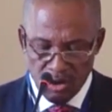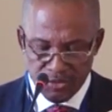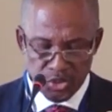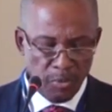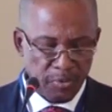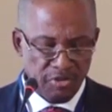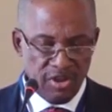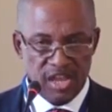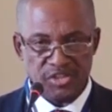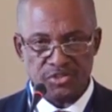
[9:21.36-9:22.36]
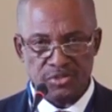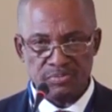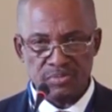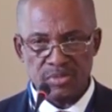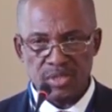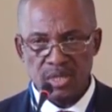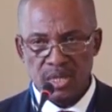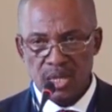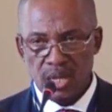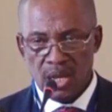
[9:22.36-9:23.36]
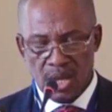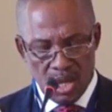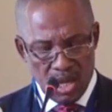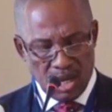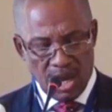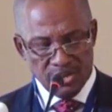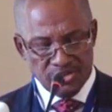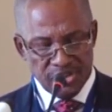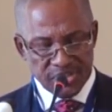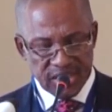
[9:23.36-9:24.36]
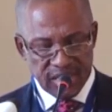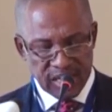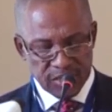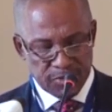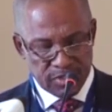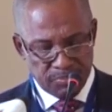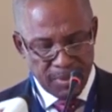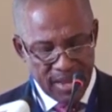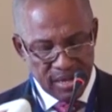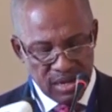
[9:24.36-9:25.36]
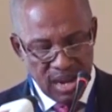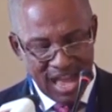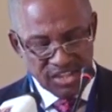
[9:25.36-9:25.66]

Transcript: of job creation. Countries can expand